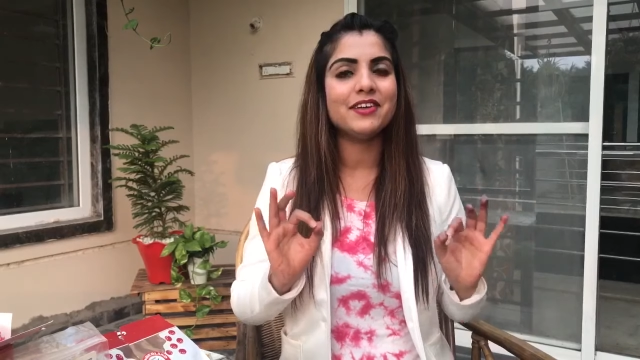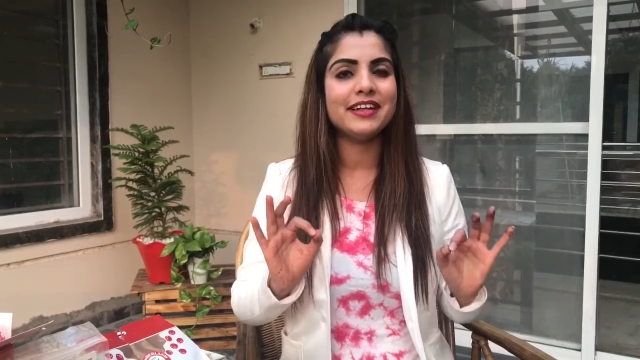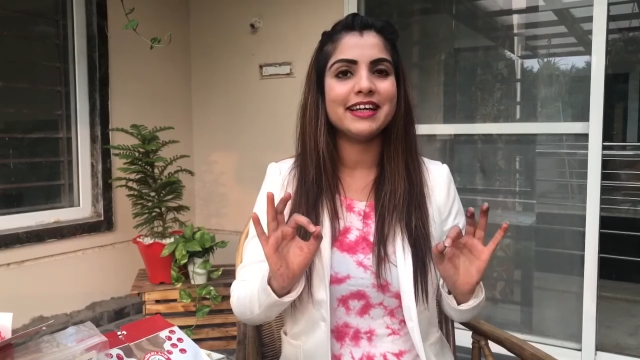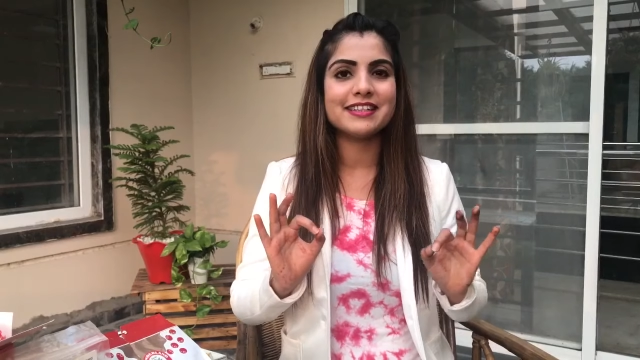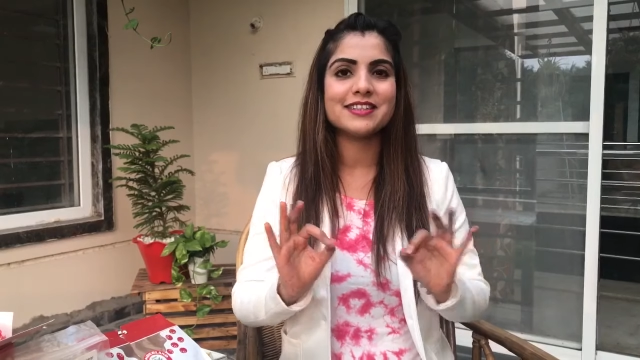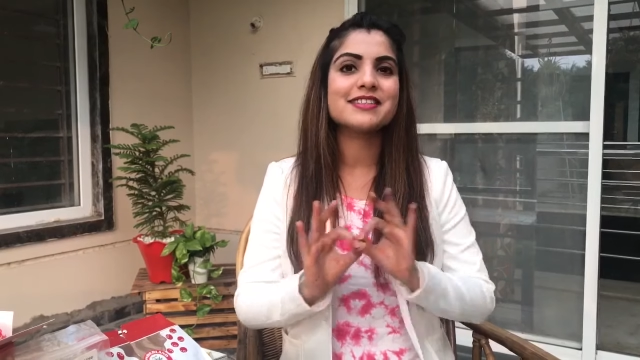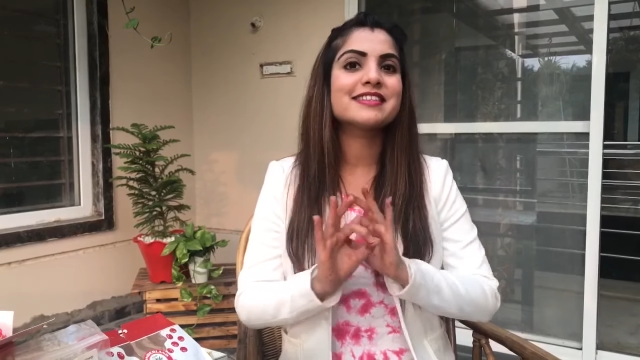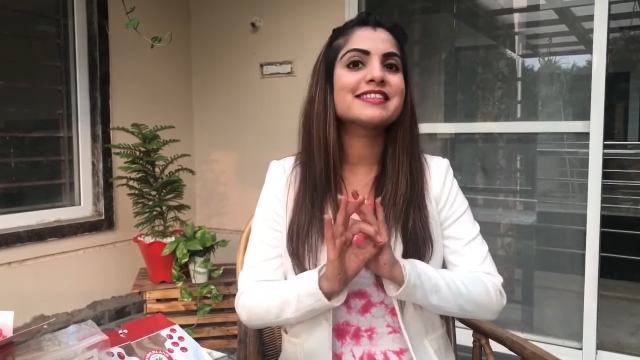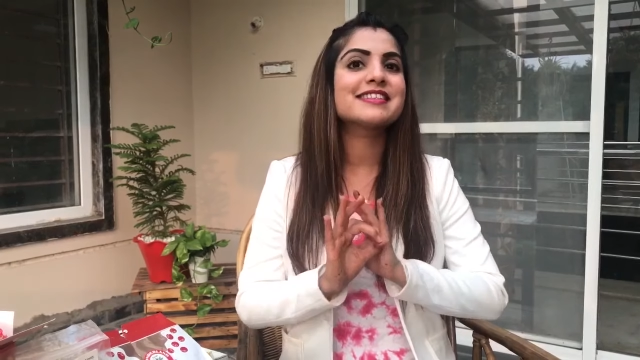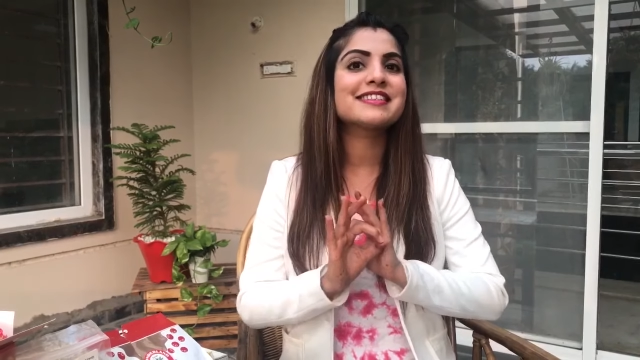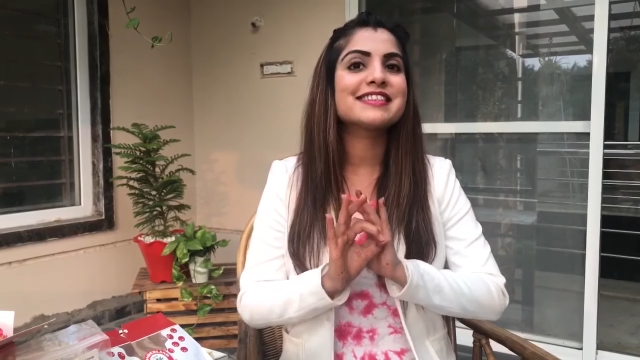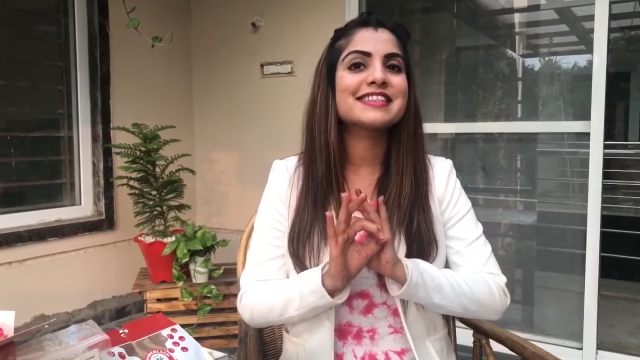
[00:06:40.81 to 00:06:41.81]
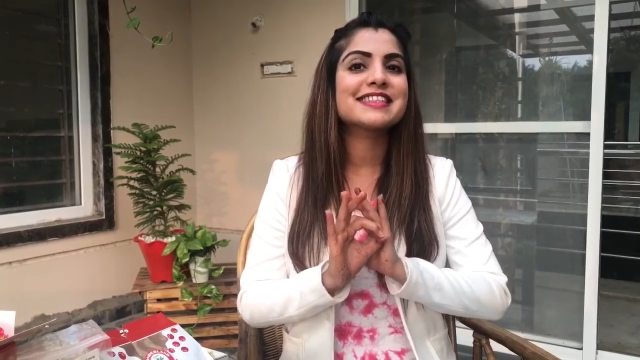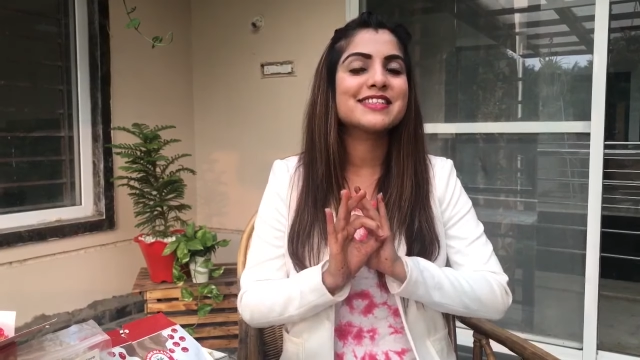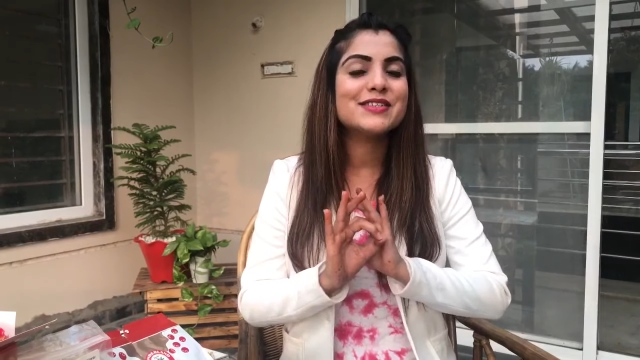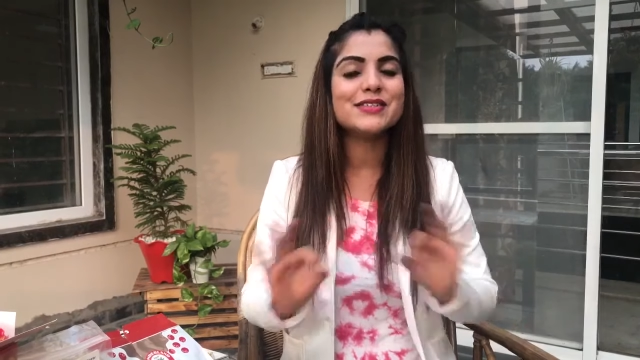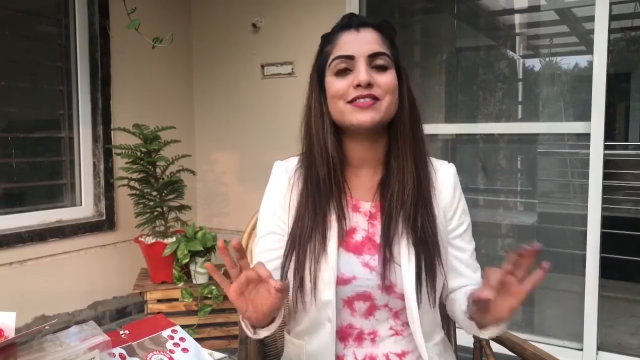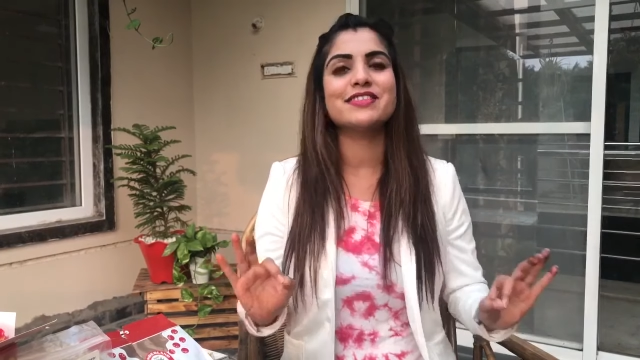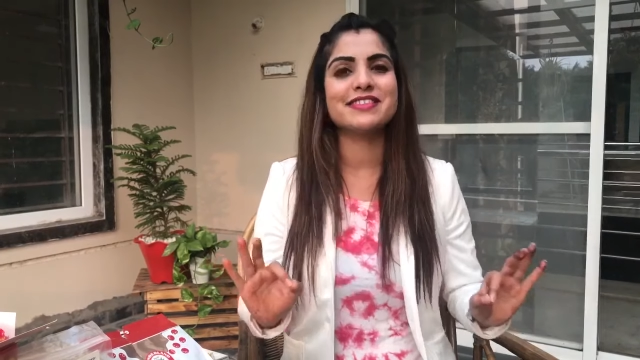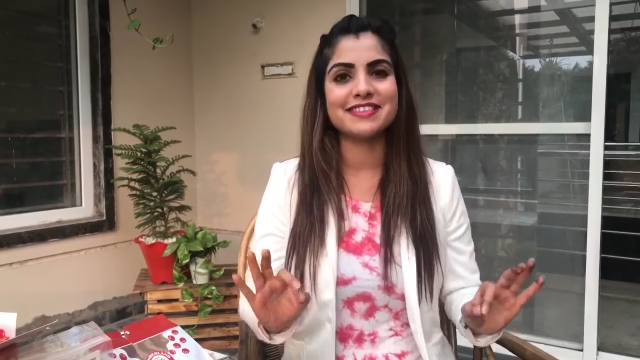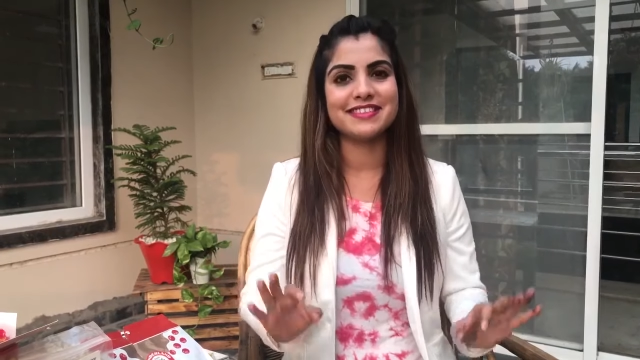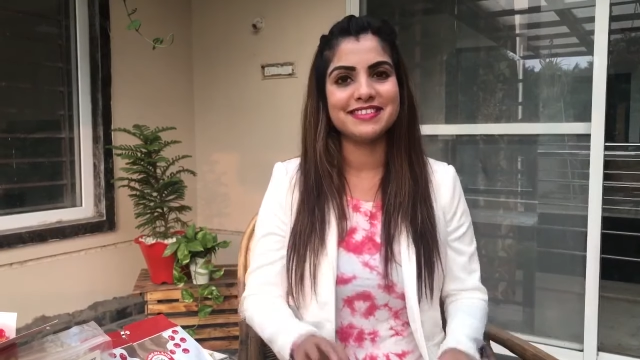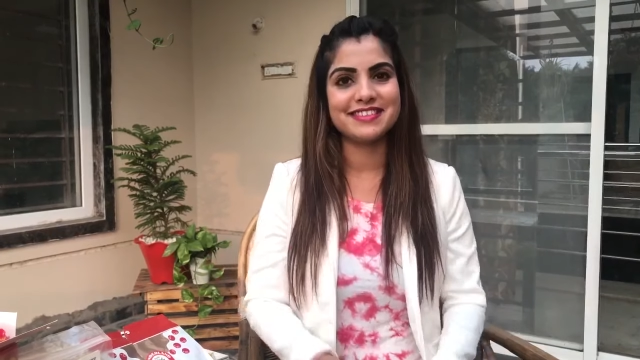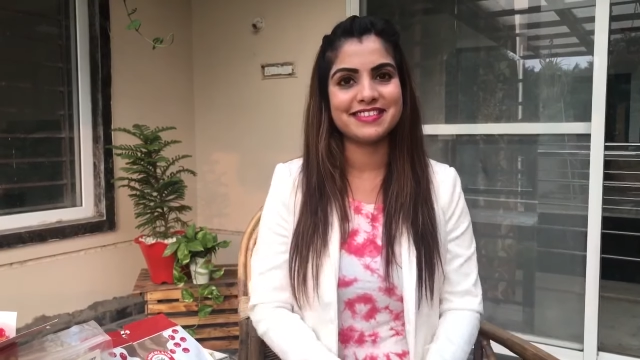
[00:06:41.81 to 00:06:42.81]
you'll get a good
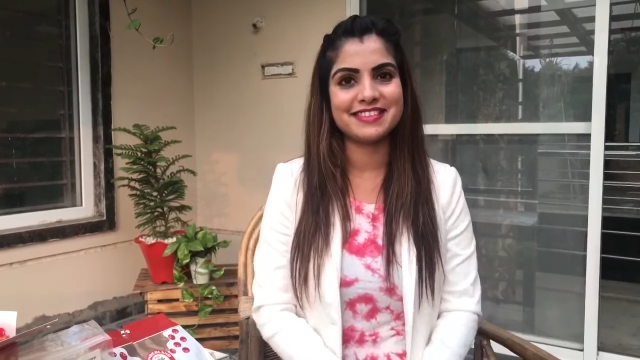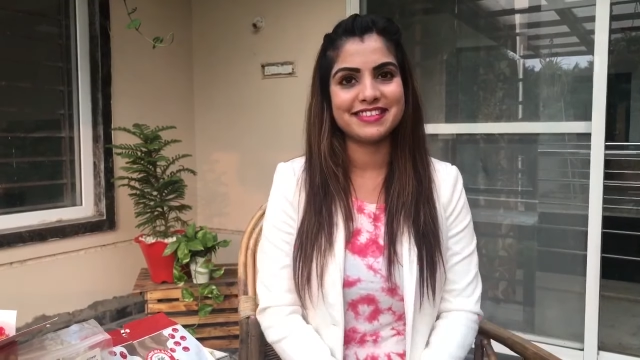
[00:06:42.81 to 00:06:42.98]
results.